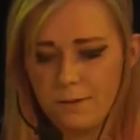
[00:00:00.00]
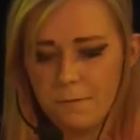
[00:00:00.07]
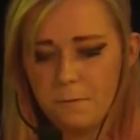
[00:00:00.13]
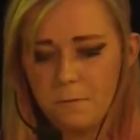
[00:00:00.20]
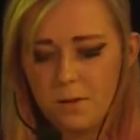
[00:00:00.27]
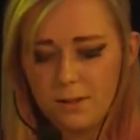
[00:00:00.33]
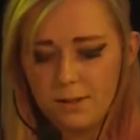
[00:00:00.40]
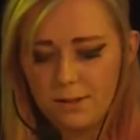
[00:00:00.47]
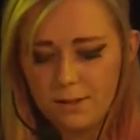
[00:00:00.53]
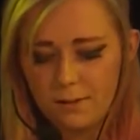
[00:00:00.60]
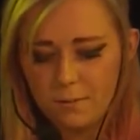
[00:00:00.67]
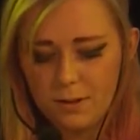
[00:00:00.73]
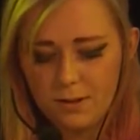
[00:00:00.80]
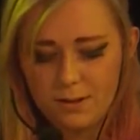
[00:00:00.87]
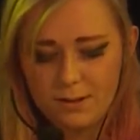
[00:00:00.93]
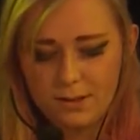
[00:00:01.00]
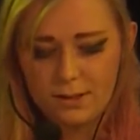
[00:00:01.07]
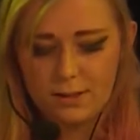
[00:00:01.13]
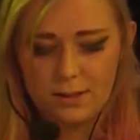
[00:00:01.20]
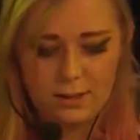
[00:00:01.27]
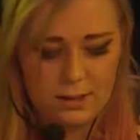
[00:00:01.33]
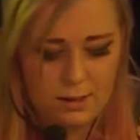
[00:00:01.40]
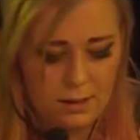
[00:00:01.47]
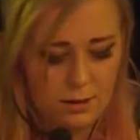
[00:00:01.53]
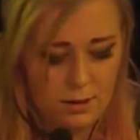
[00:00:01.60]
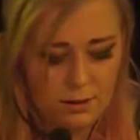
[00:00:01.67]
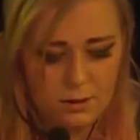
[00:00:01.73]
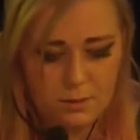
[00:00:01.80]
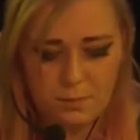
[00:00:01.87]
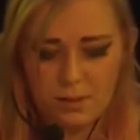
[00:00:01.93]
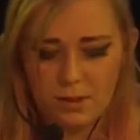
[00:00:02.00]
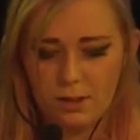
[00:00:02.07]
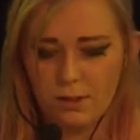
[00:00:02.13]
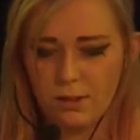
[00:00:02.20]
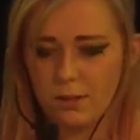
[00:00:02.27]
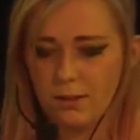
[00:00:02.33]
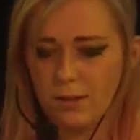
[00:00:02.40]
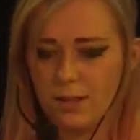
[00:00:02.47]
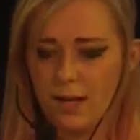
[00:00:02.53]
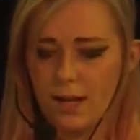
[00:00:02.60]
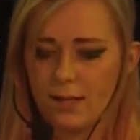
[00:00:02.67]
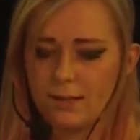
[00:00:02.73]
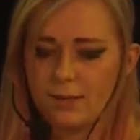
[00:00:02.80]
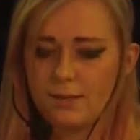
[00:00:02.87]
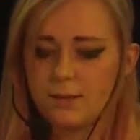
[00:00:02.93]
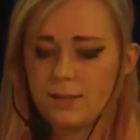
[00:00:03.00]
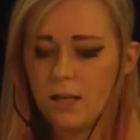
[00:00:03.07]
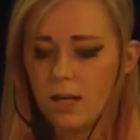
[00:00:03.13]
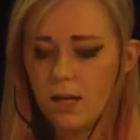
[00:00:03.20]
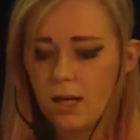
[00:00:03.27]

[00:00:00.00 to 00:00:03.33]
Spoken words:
what's going to be done next?